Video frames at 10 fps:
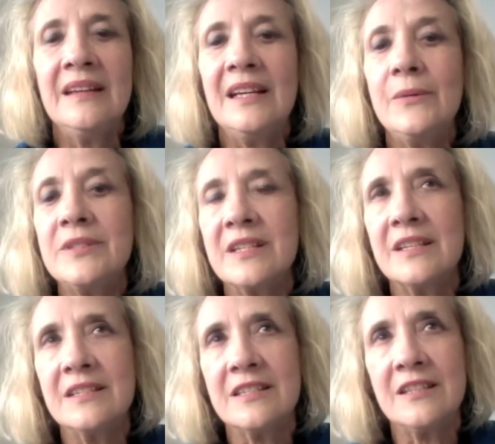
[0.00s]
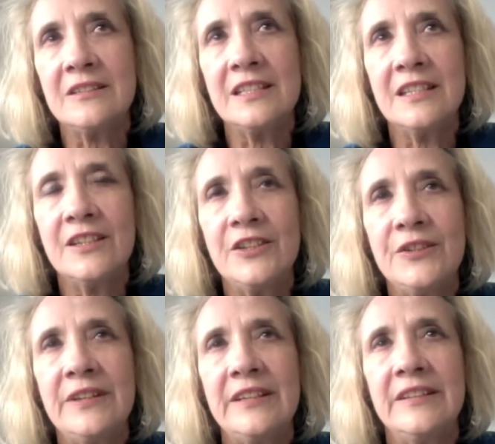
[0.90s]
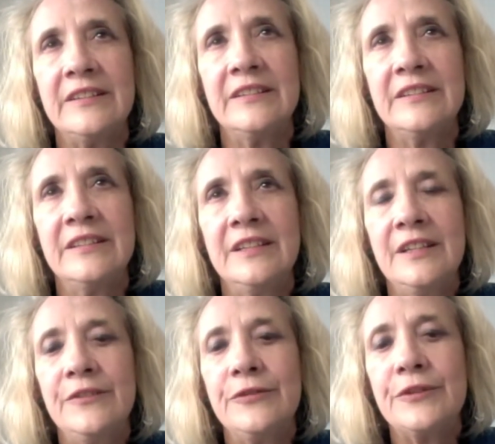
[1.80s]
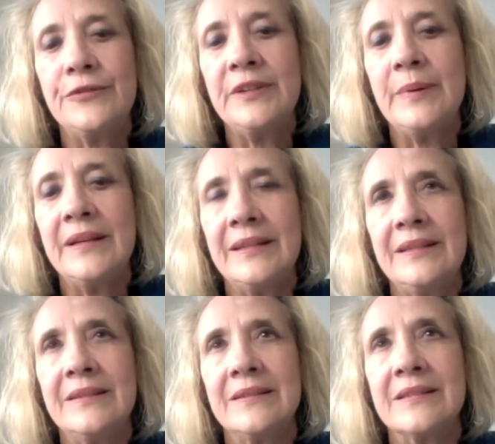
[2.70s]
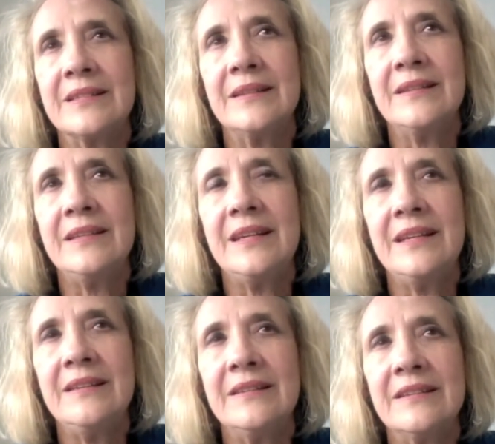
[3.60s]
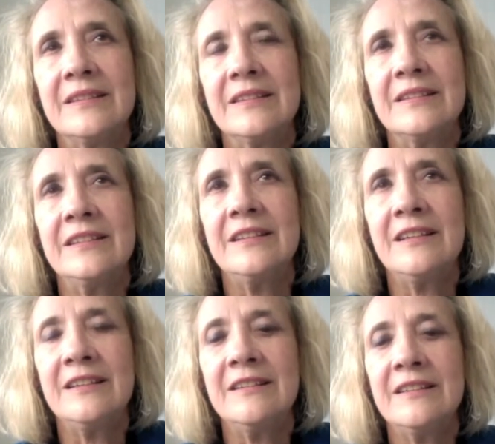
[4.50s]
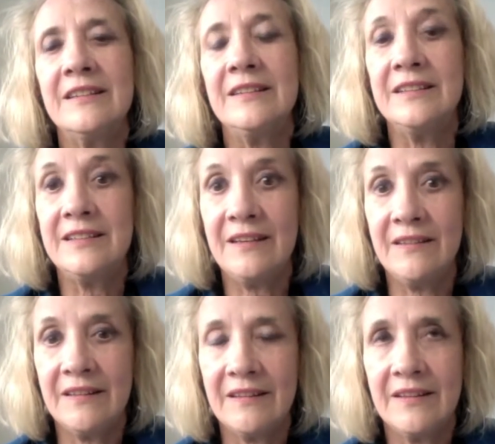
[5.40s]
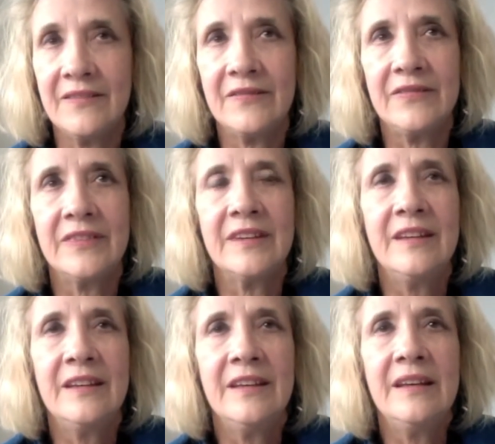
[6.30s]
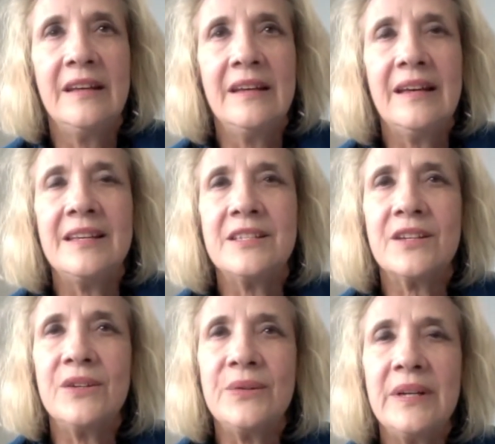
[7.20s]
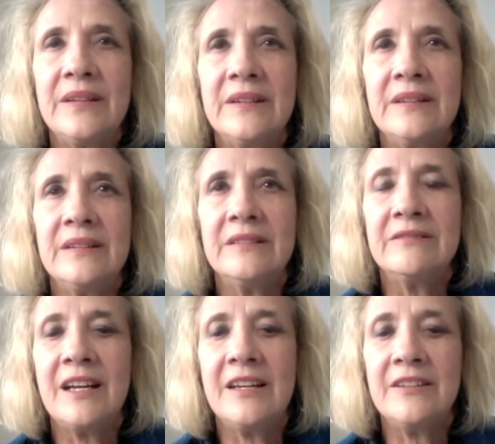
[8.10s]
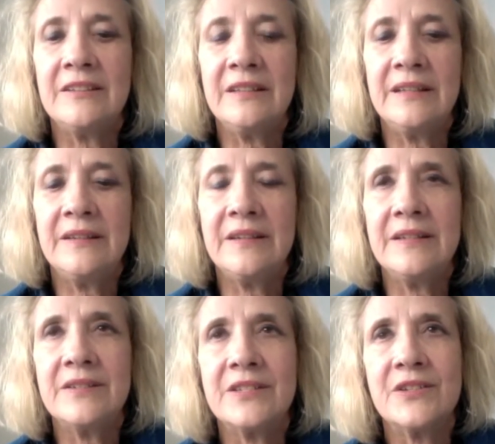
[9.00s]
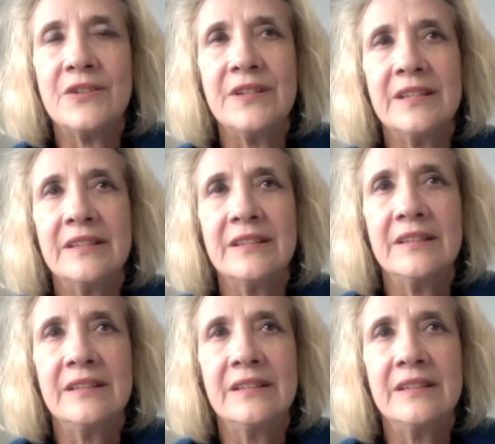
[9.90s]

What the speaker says: I was a consulting curator for 3 biennials, the 8th, the 9th, and the 10th. As a curator, writer, and art historian,